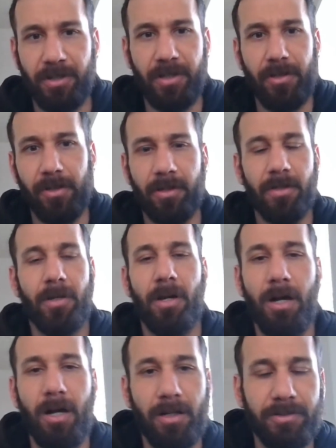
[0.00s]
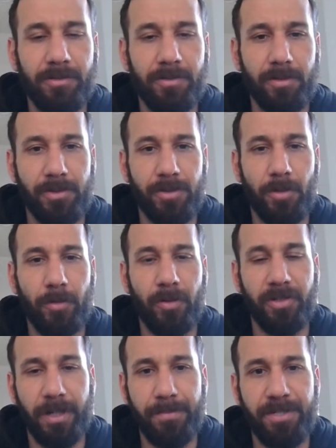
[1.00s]
of the solar
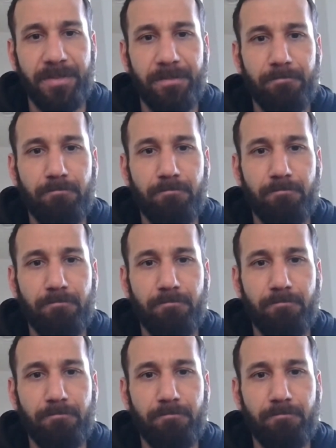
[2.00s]
eclipse,